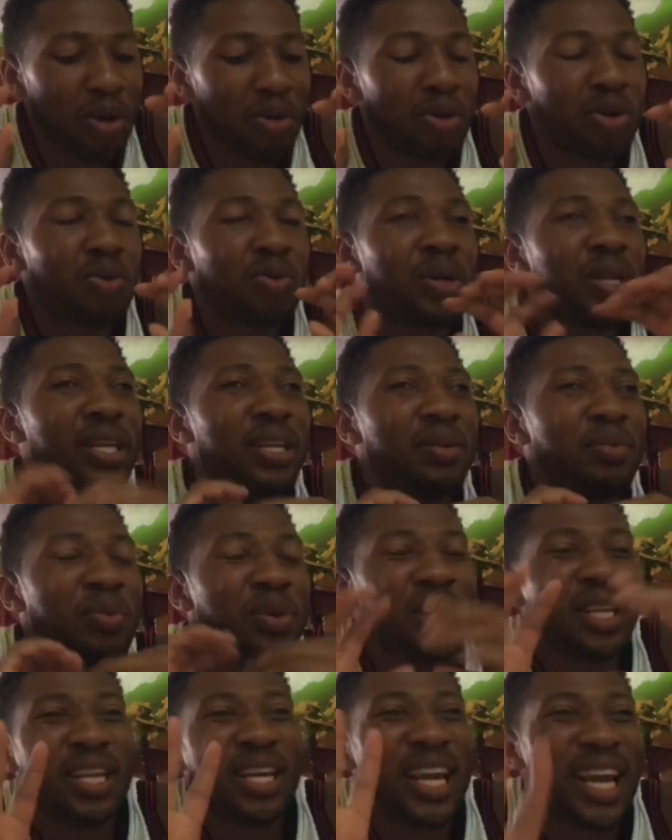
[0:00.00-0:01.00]
you know
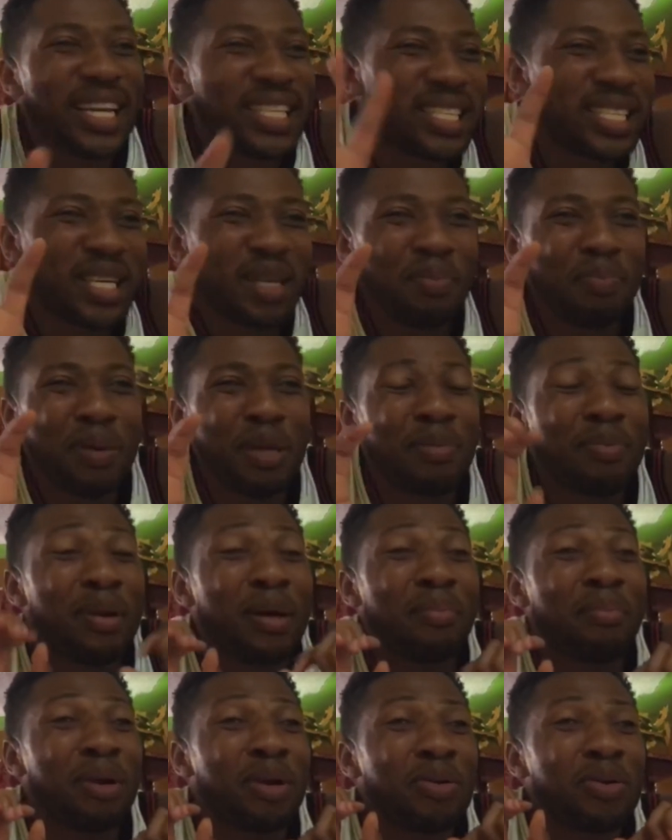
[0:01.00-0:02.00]
with the light skinned people
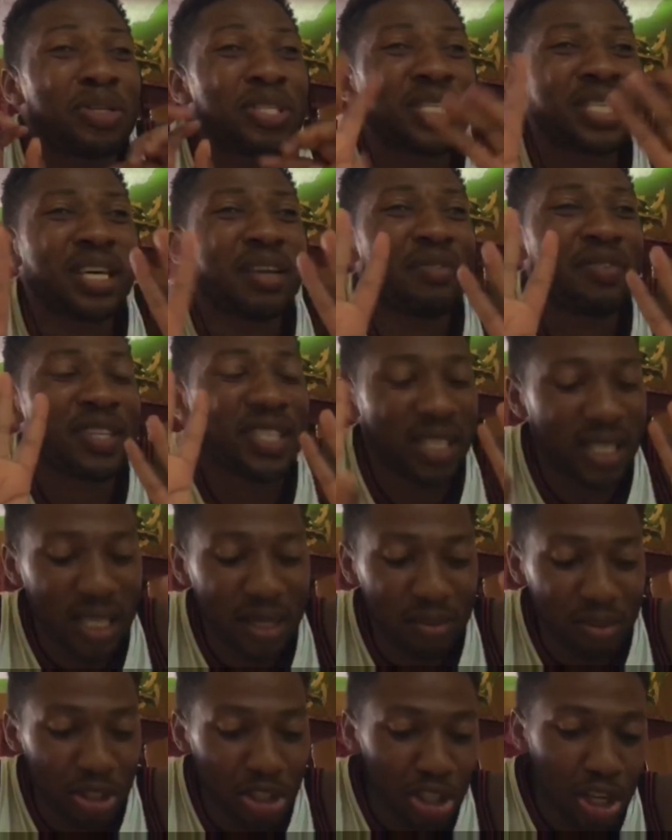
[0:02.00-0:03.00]
and make you know
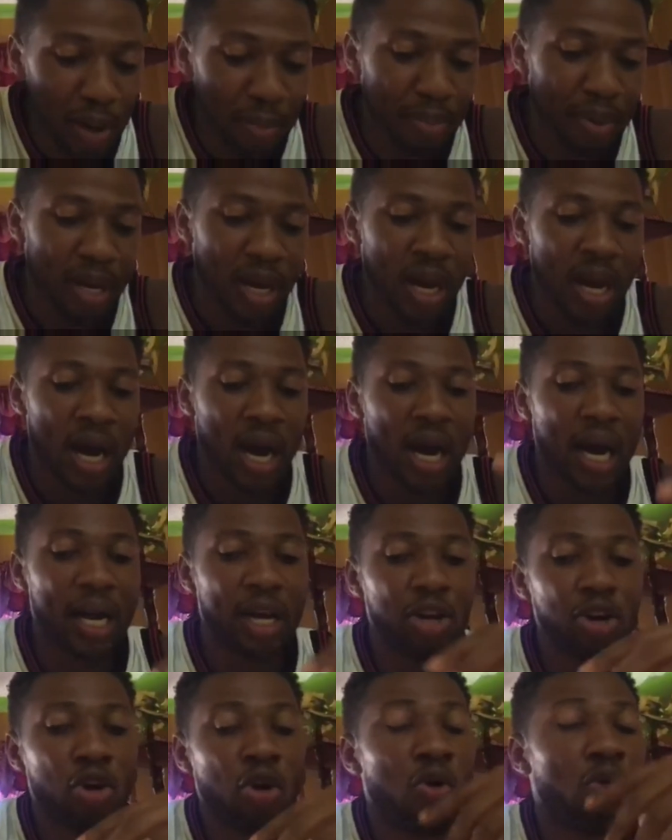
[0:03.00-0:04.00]
self-esteem drop.
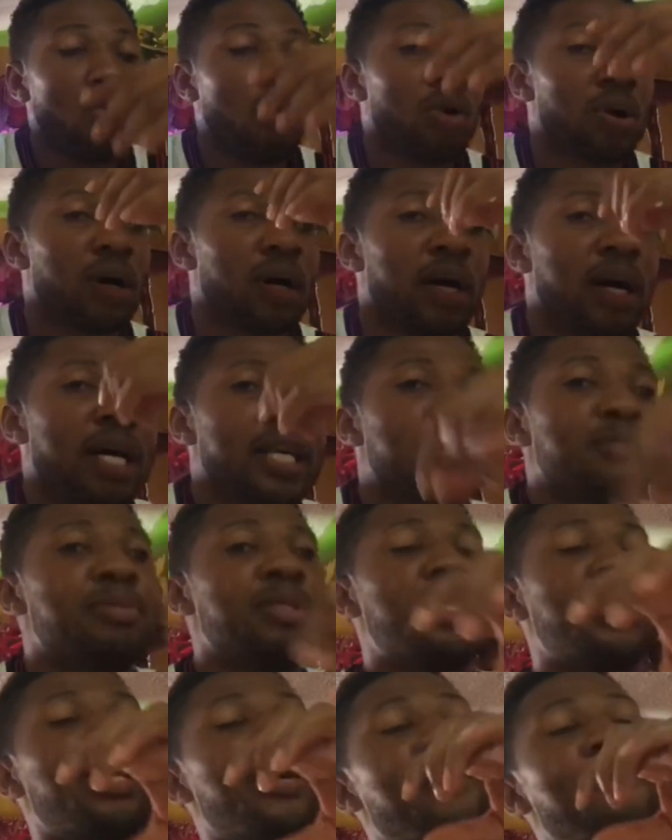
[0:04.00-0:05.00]
And now, as me
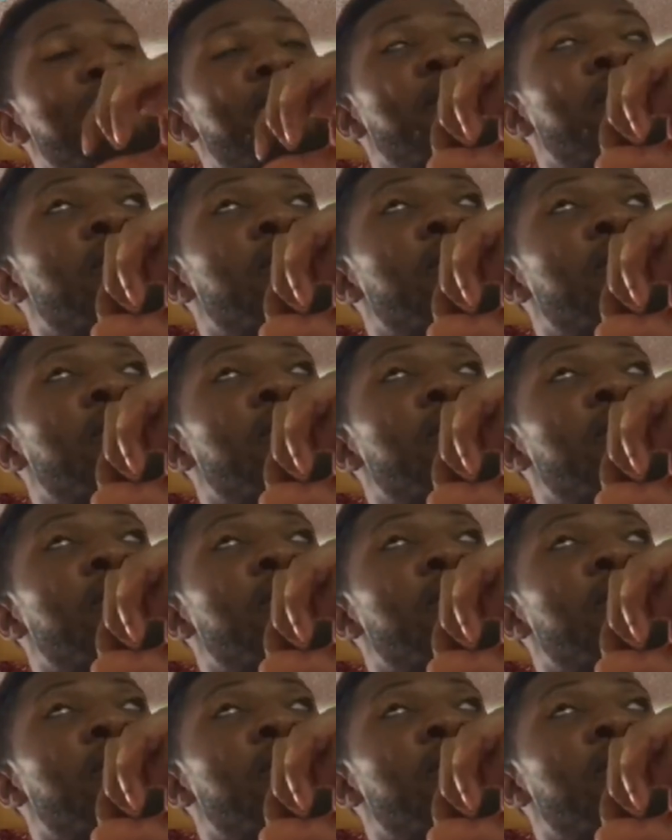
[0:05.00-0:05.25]
say,